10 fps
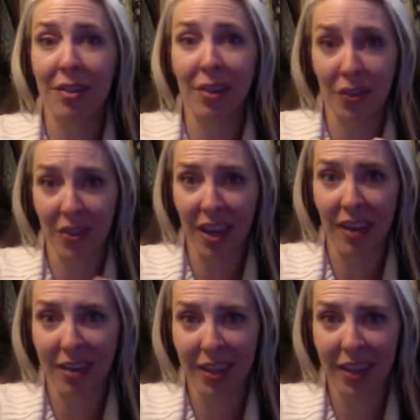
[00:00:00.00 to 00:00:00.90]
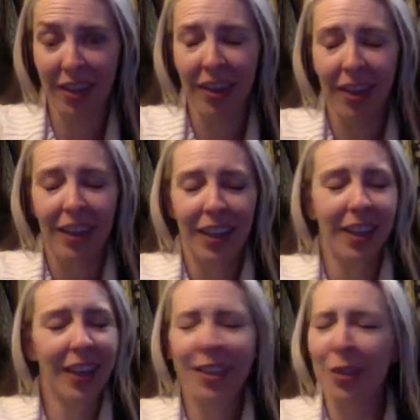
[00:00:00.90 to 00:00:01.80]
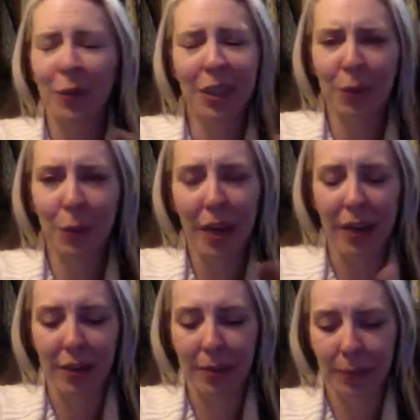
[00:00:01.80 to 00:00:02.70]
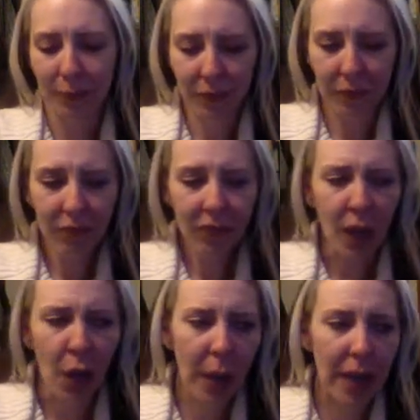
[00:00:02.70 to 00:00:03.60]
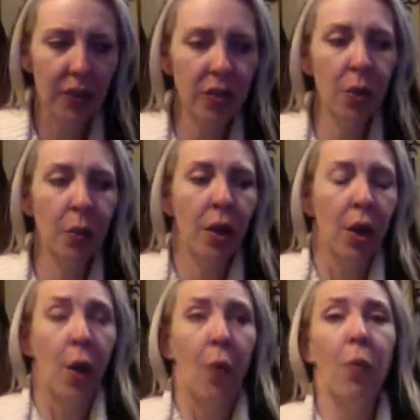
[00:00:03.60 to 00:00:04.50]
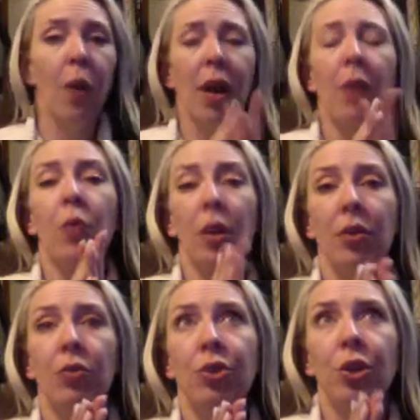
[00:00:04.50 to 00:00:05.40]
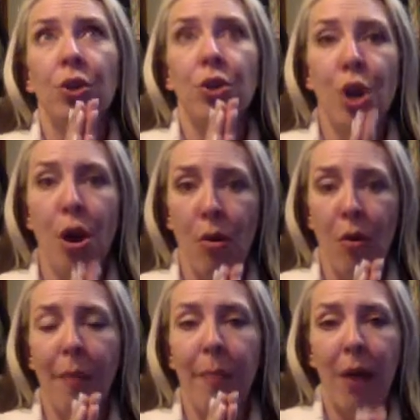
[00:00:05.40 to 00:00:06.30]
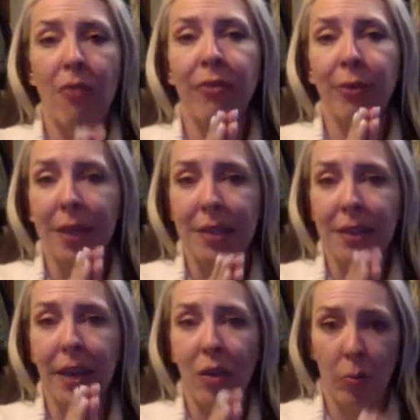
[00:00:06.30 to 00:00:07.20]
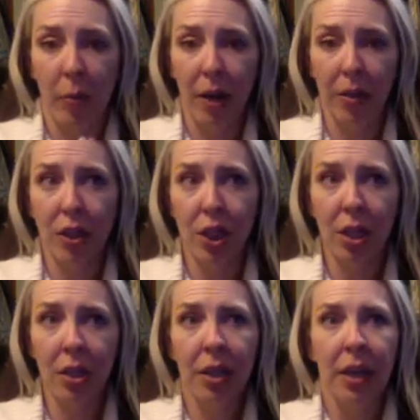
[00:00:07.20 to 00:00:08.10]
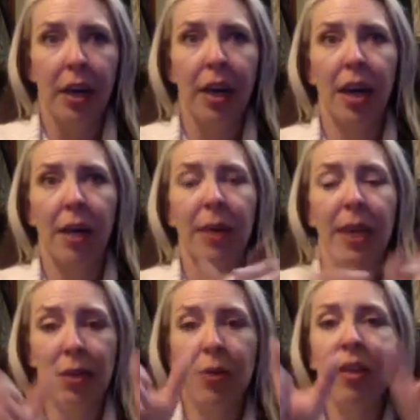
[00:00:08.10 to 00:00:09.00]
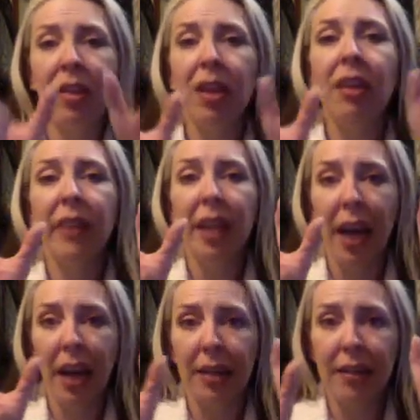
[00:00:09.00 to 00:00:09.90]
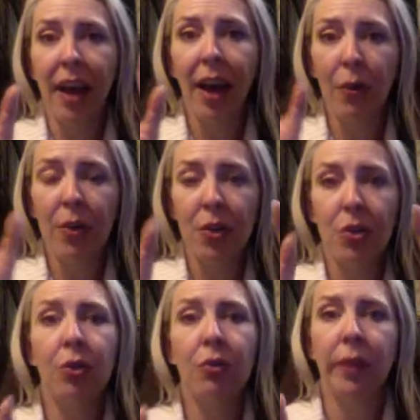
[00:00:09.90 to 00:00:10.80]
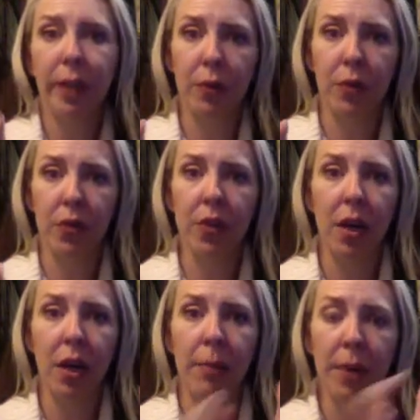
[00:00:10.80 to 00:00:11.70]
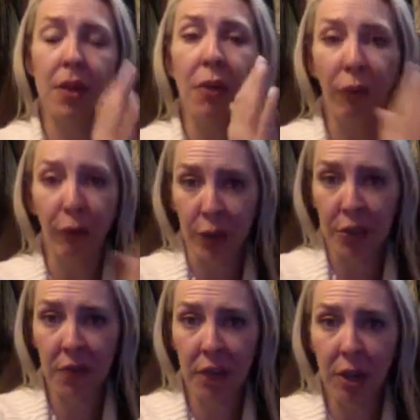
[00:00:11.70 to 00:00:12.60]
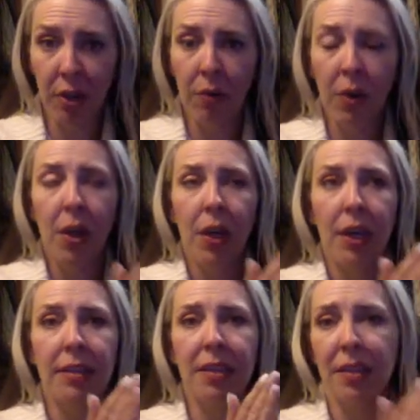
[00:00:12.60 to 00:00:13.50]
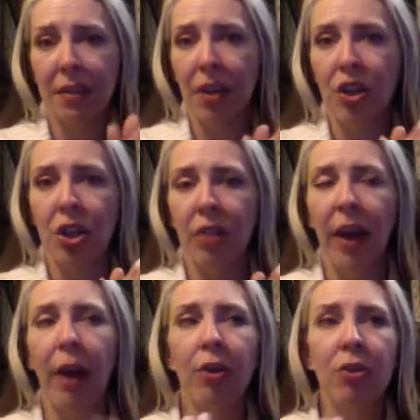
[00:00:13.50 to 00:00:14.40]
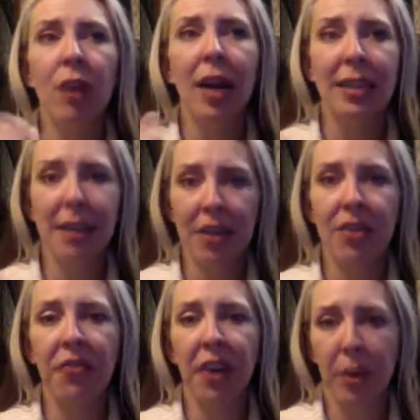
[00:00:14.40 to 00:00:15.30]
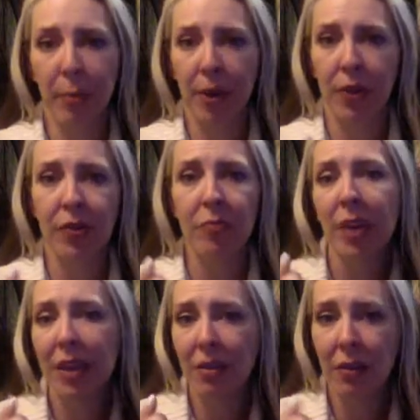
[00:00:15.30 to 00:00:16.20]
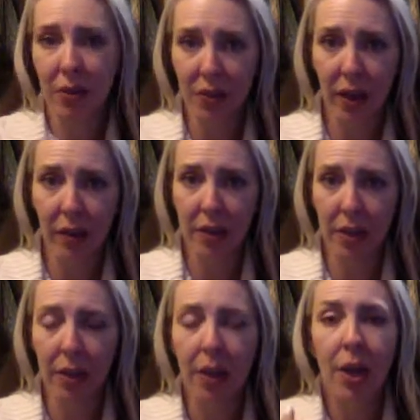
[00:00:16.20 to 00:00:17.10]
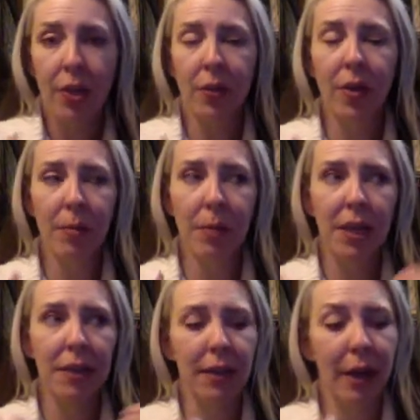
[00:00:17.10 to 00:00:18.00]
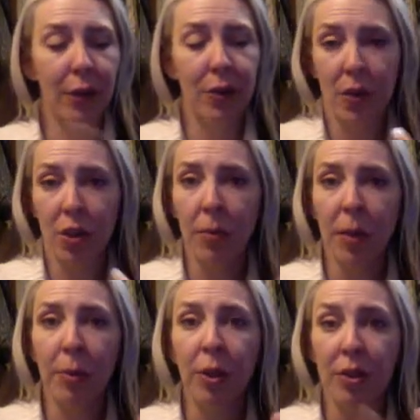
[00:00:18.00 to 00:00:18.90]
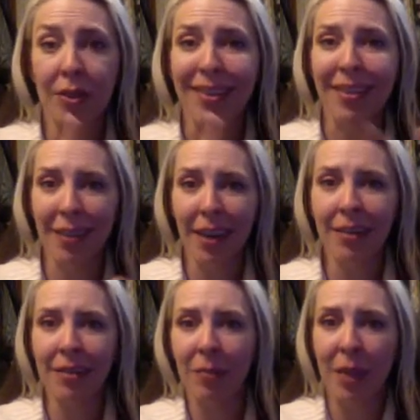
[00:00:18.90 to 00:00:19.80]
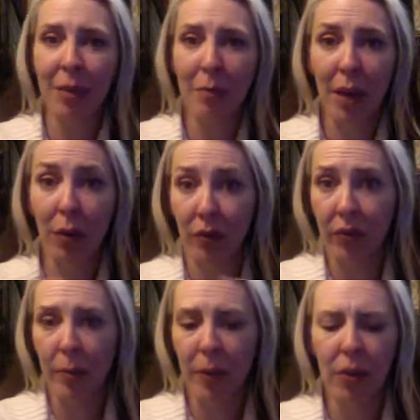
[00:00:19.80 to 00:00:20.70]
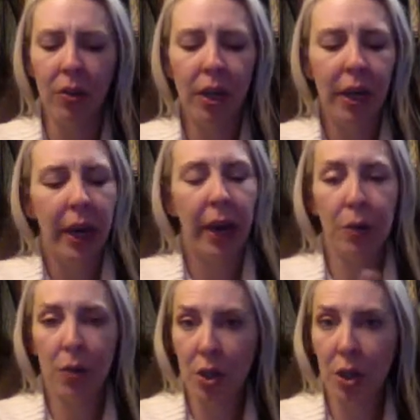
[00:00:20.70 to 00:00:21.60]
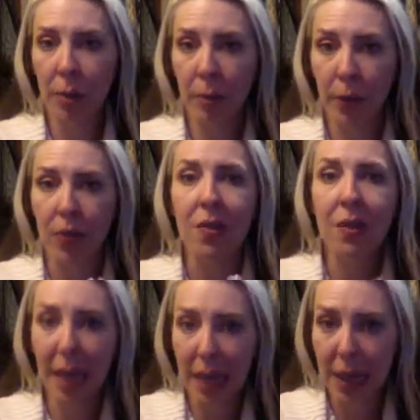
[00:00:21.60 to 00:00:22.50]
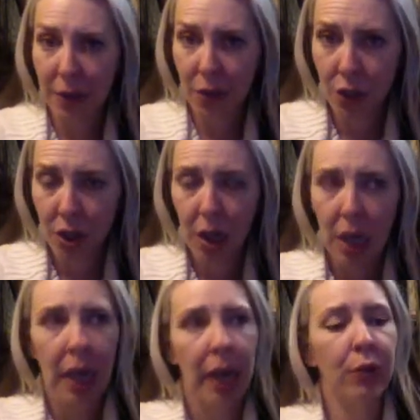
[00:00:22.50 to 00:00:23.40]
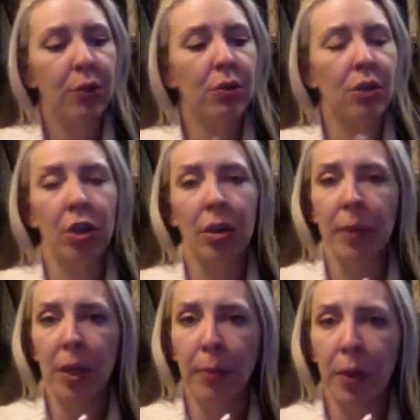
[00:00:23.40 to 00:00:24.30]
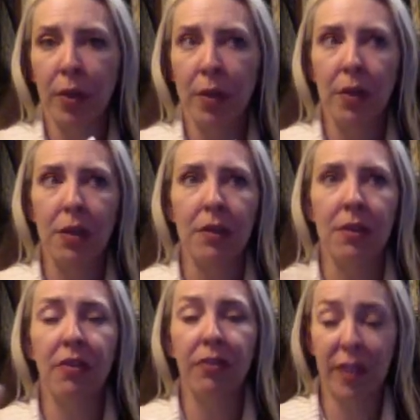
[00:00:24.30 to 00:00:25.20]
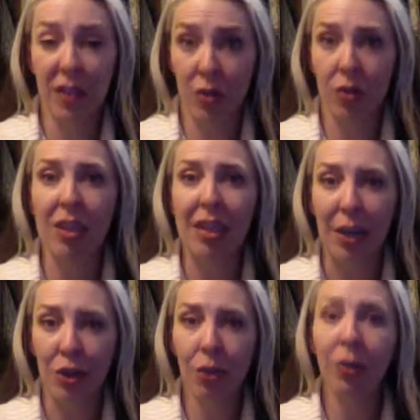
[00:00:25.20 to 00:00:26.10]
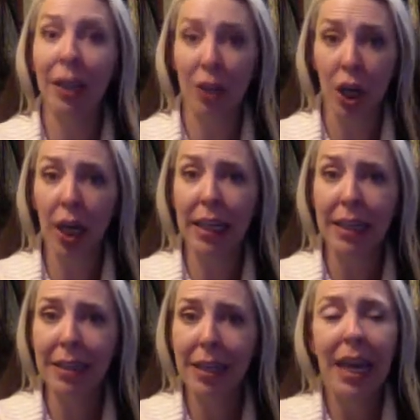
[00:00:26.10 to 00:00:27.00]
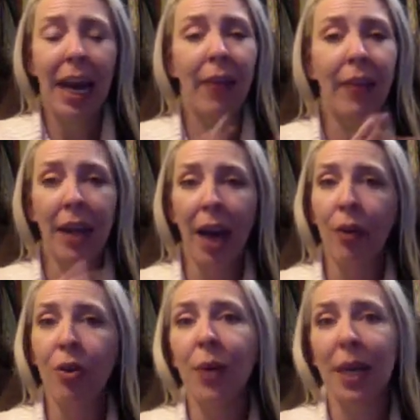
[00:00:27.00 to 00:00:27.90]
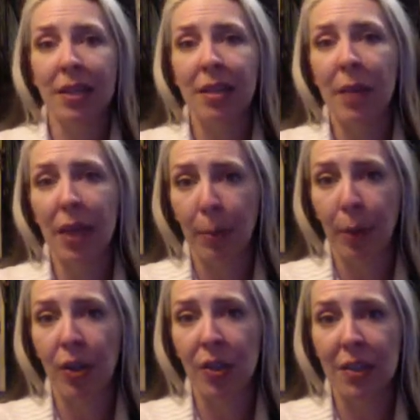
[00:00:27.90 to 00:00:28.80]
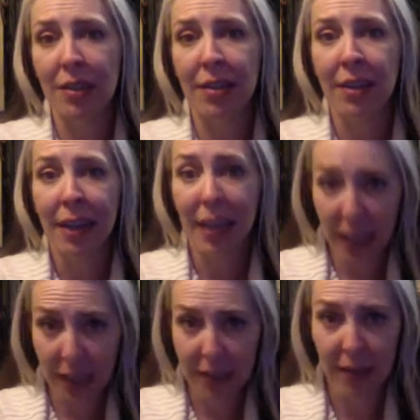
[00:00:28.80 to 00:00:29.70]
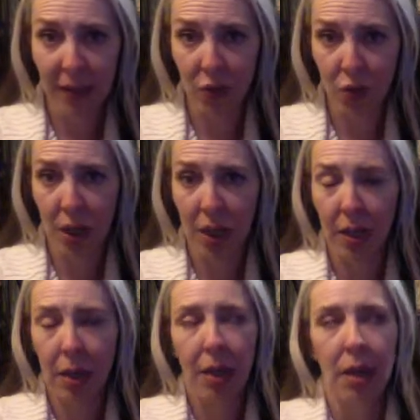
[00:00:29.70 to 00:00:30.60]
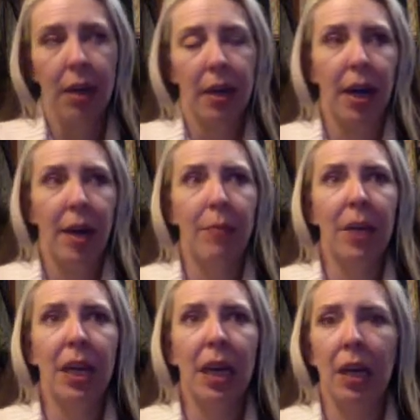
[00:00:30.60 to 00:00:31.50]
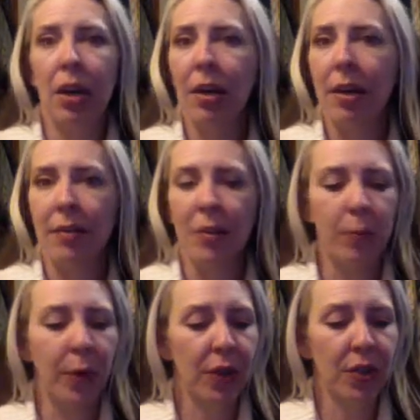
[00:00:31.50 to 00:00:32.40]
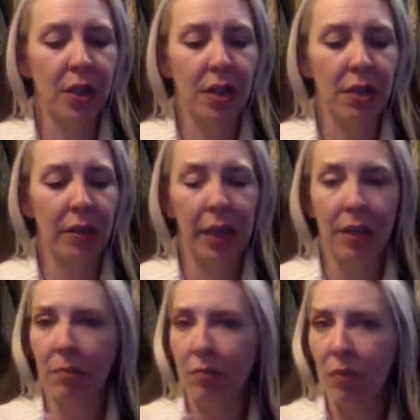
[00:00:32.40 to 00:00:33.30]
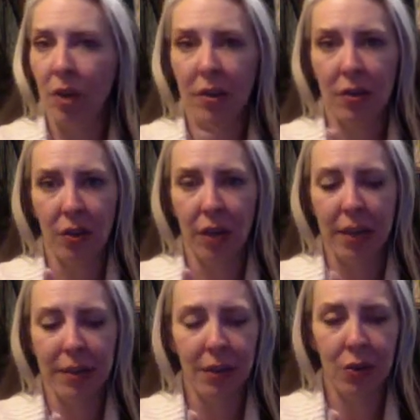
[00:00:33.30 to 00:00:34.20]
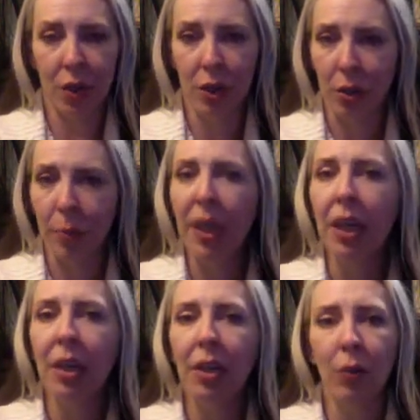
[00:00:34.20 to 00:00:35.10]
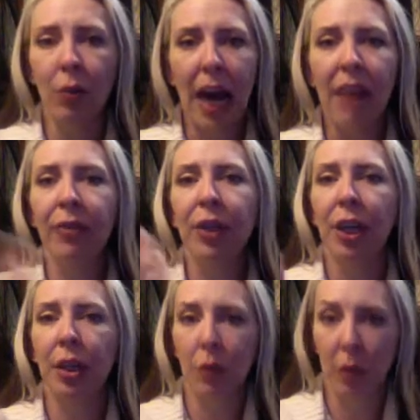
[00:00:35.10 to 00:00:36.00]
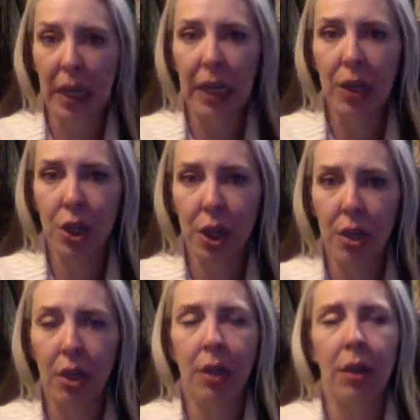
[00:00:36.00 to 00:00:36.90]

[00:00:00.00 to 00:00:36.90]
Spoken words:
their skeleton. It's wild. Okay, so what I want you to know about forensic anthropology, and you can think of it as how these two videos are set up. In the first video is a discussion of how you identify a person based on their skeleton. So that means how you determine a person's sex, meaning male or female, how you determine a person's age, how you determine a person's physical stature, like their height, and then how you estimate a person's ancestry, meaning is this person, like, is their ancestry European or African or Asian?